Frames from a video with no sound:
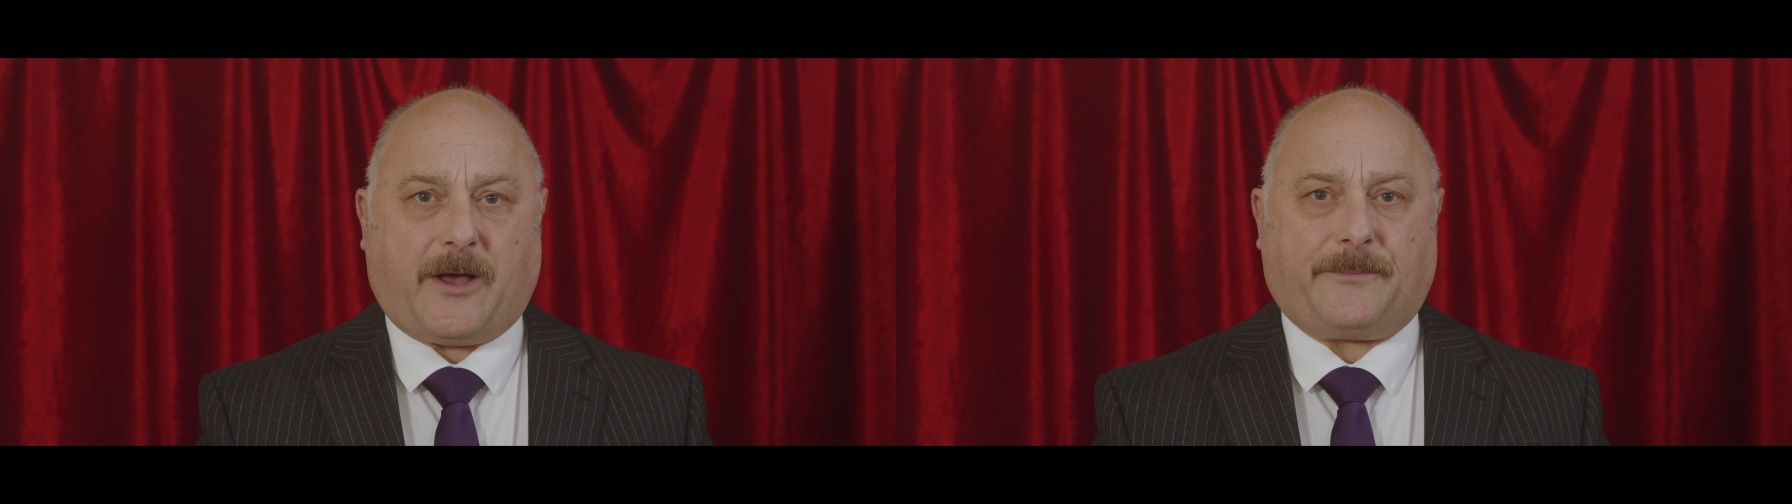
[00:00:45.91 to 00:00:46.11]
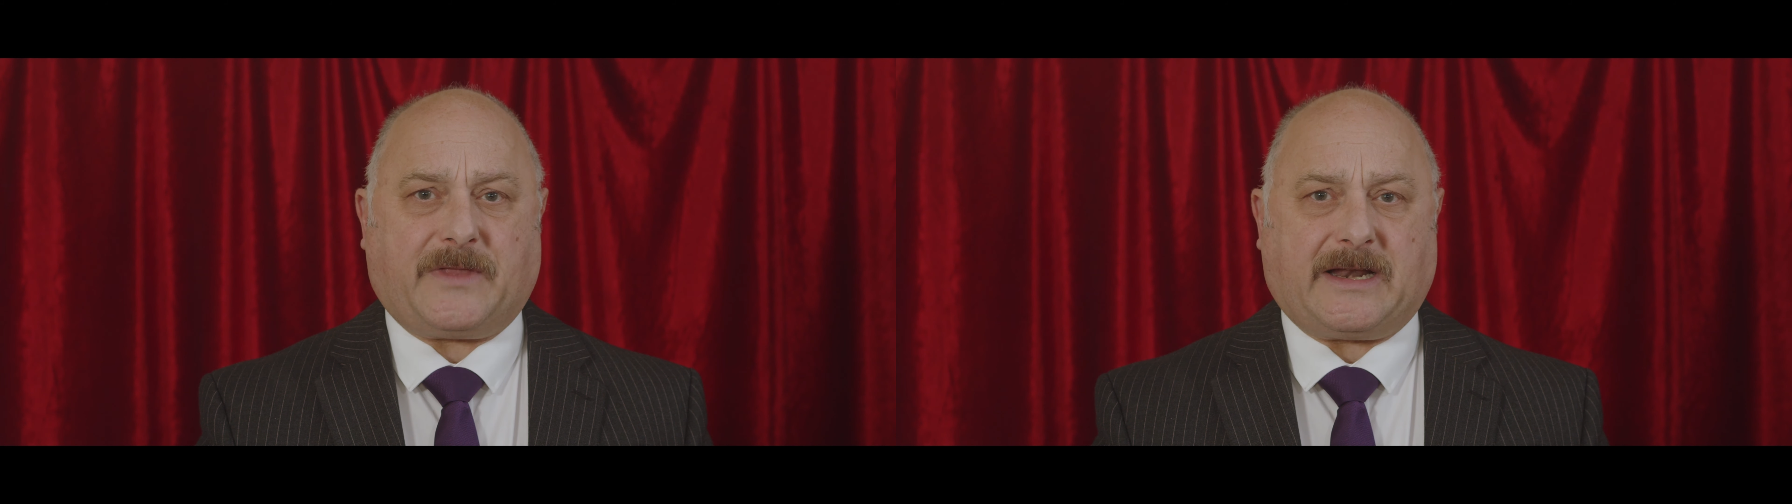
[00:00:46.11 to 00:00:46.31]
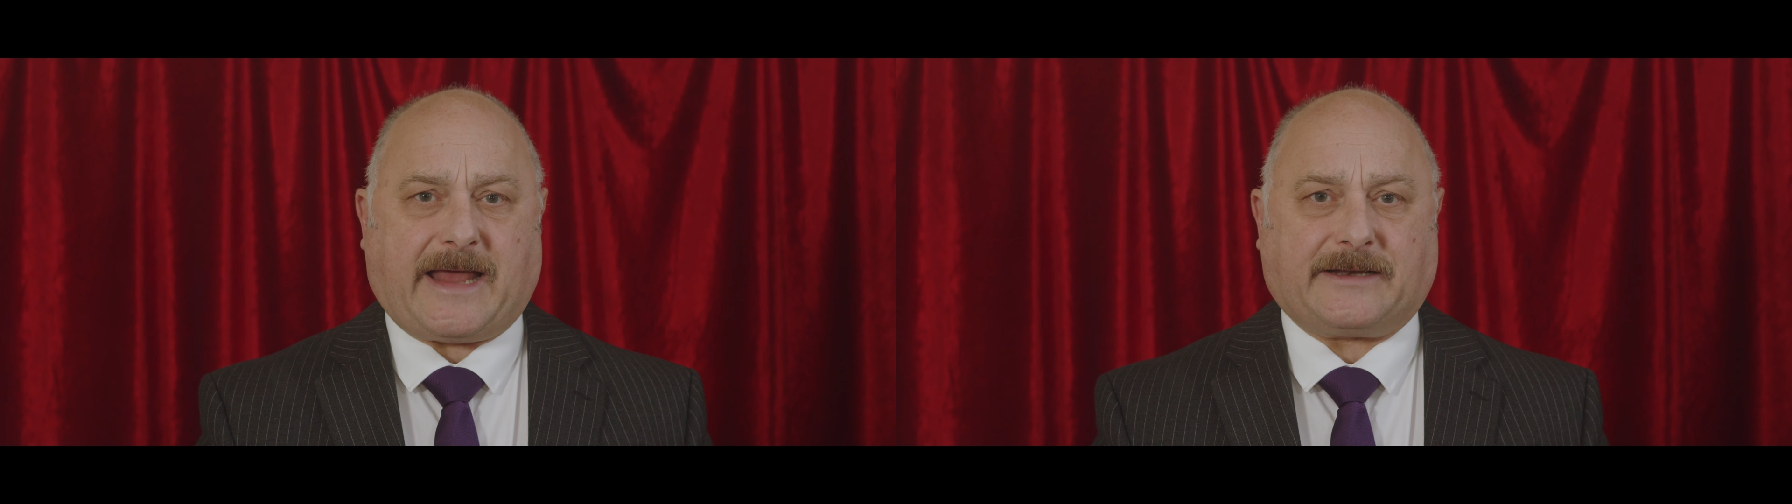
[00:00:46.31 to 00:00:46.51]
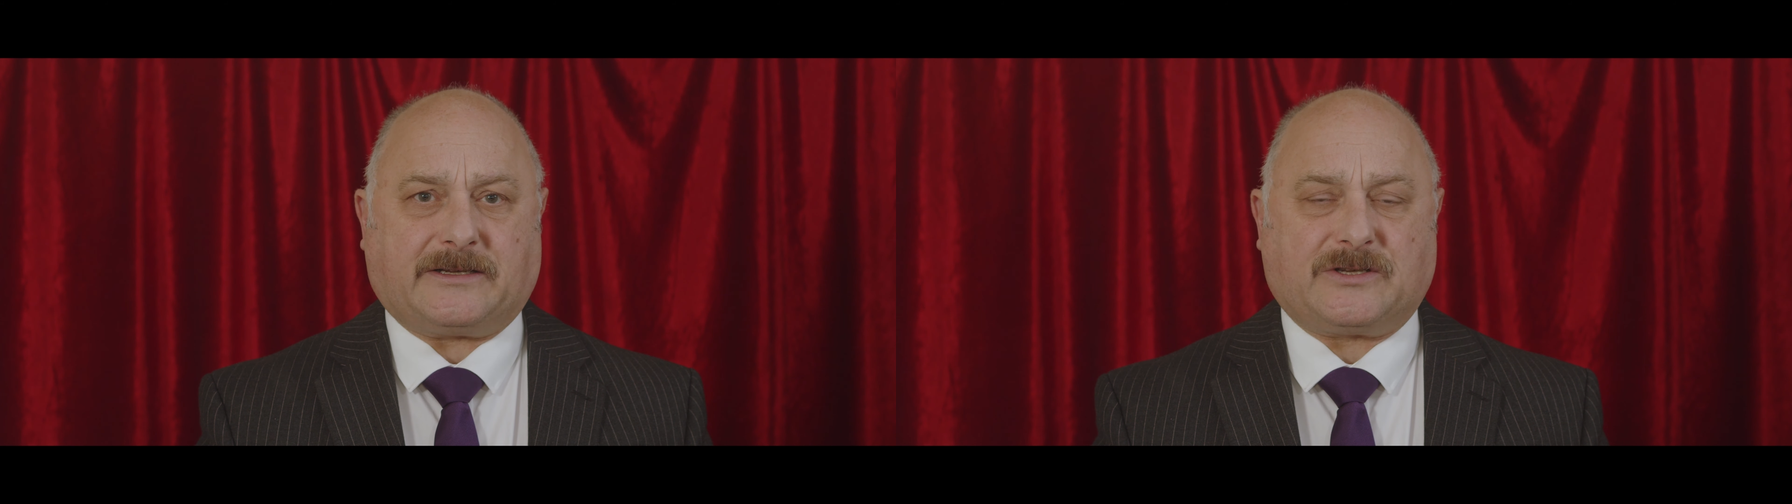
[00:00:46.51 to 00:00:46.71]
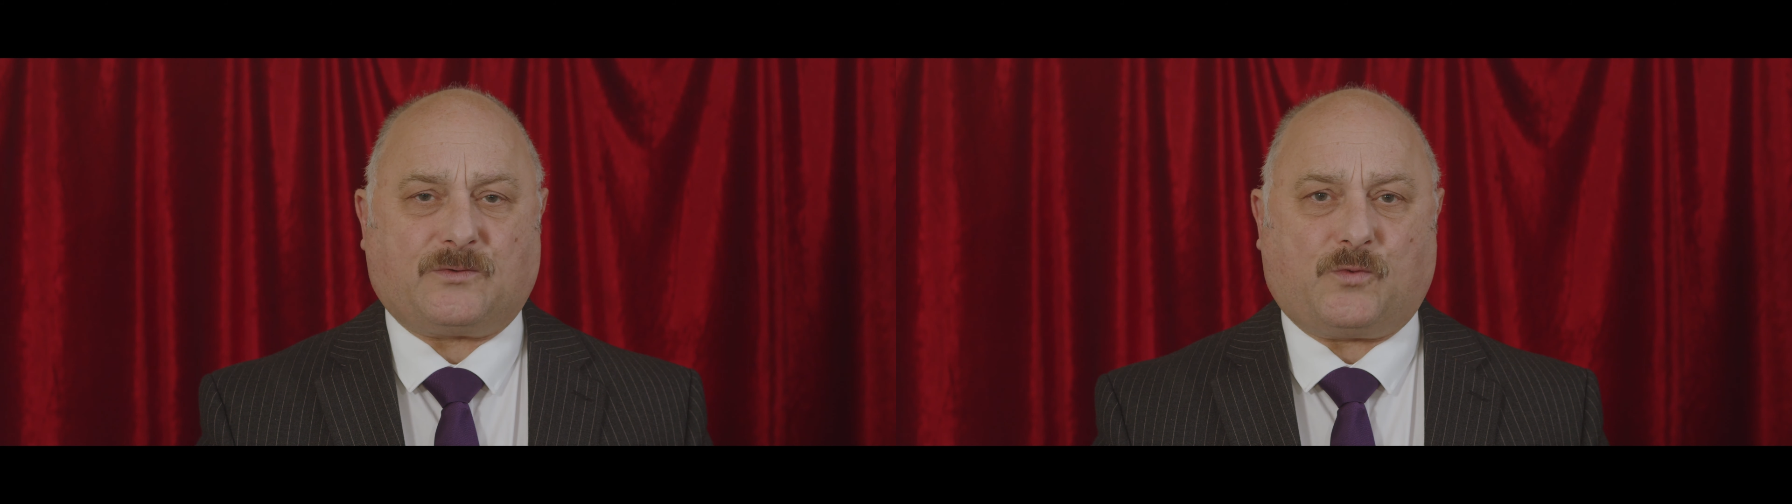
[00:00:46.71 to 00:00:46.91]
up the
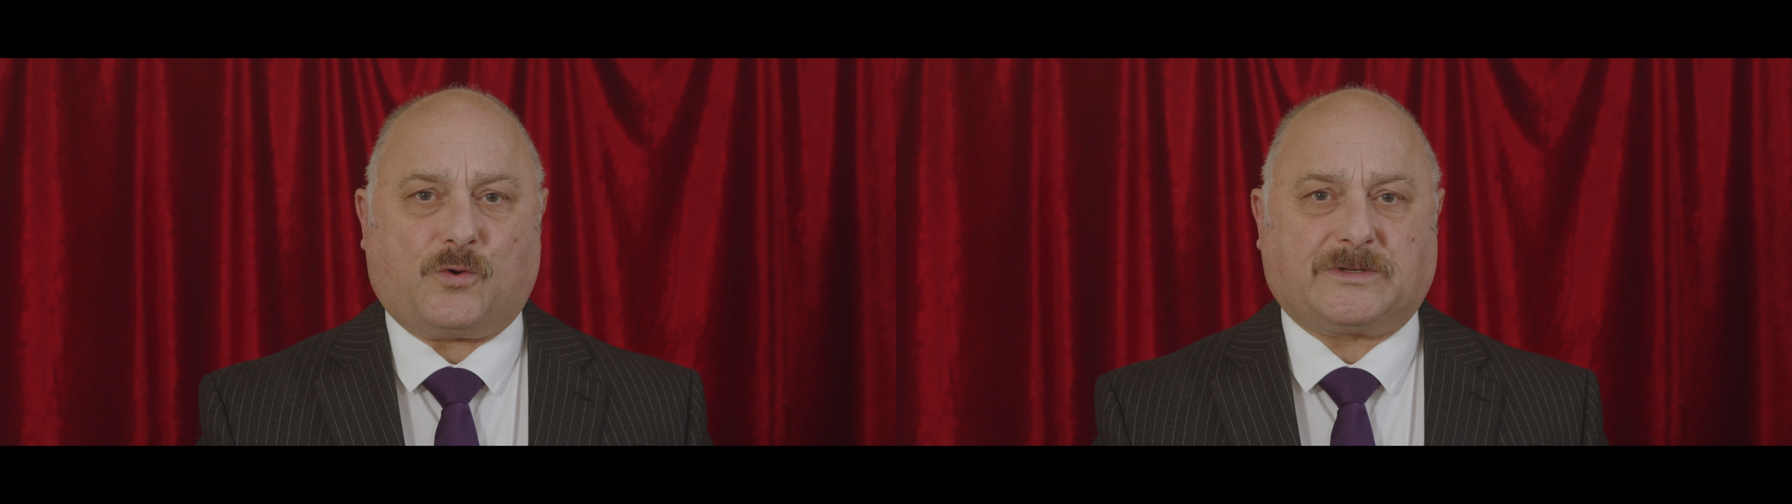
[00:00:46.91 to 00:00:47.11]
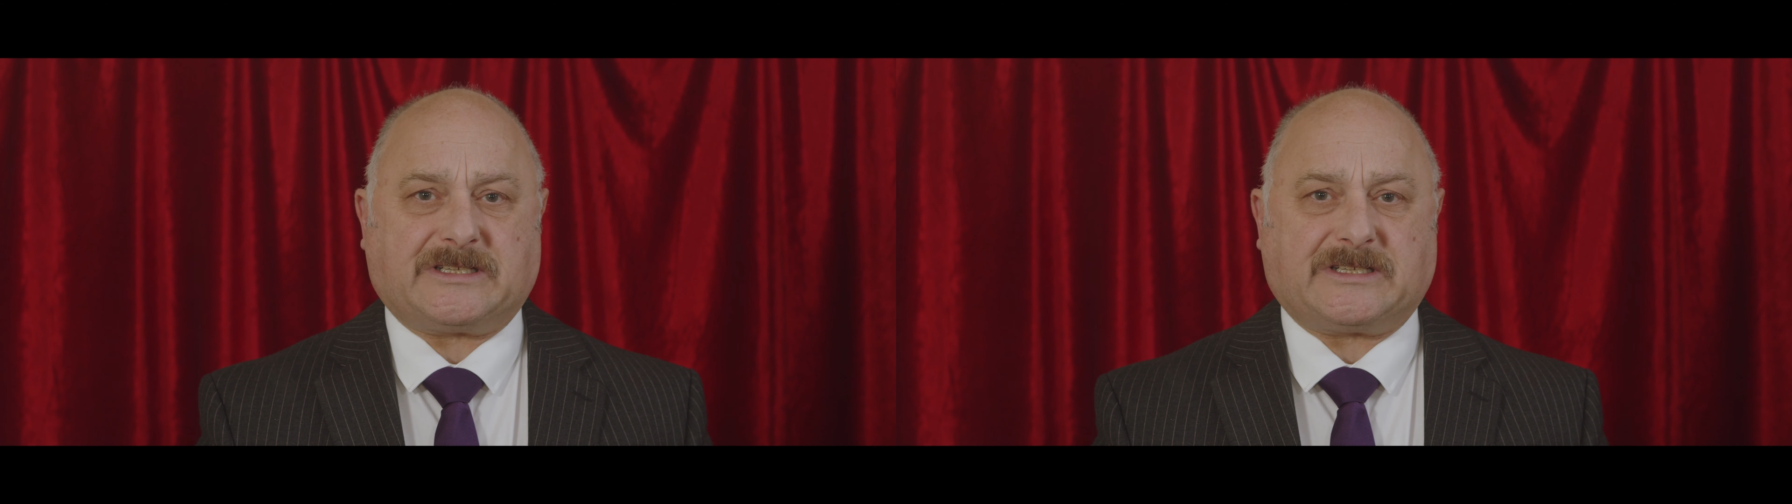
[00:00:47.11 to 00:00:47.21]
ladder towards